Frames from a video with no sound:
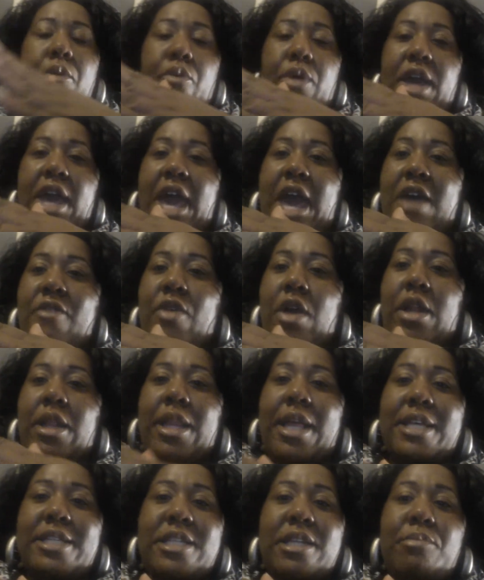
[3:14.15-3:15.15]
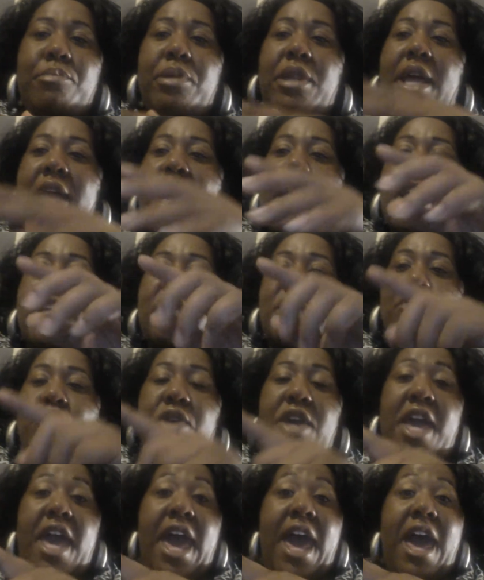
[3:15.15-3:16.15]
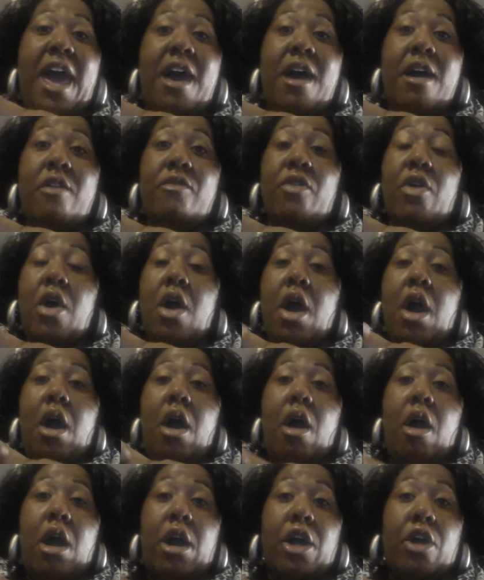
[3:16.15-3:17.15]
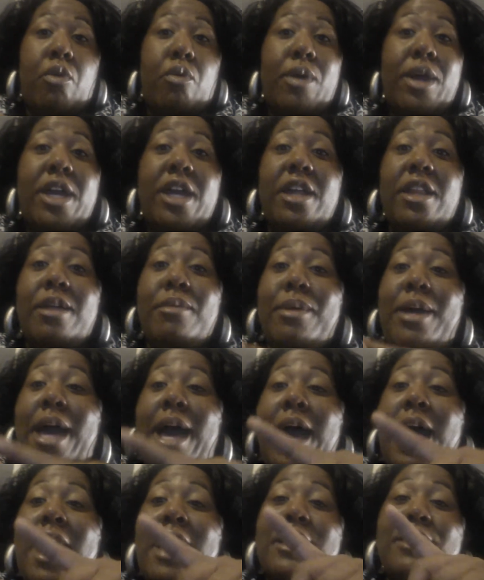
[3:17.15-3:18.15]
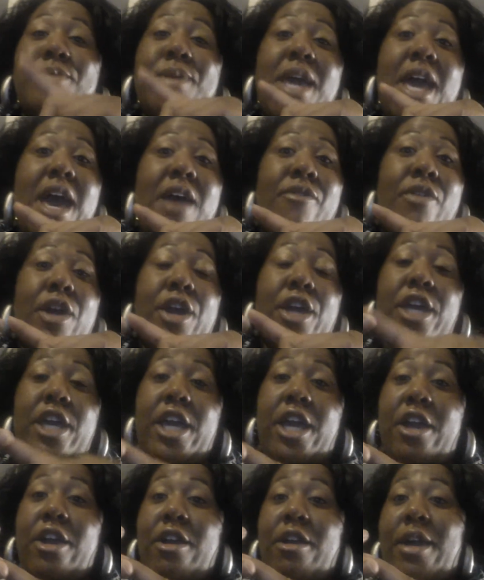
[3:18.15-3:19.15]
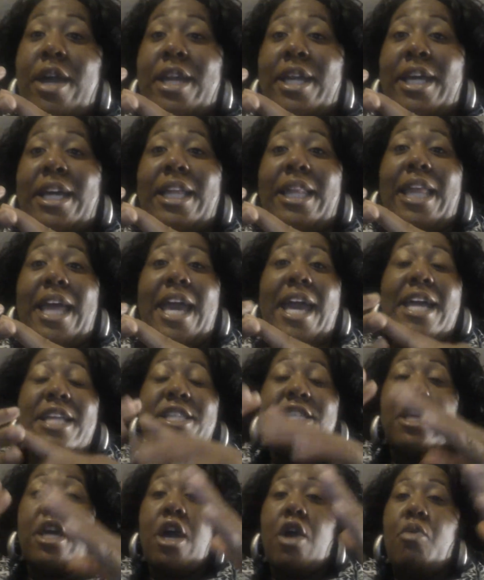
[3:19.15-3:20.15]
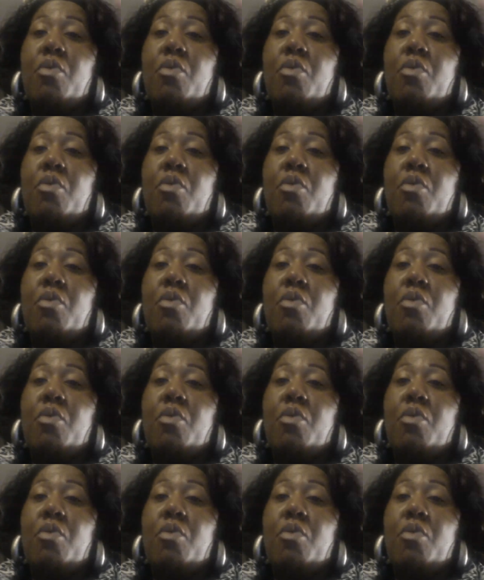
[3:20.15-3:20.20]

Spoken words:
We have our lesson plans, we have our curriculum guides, we have our year at a glance.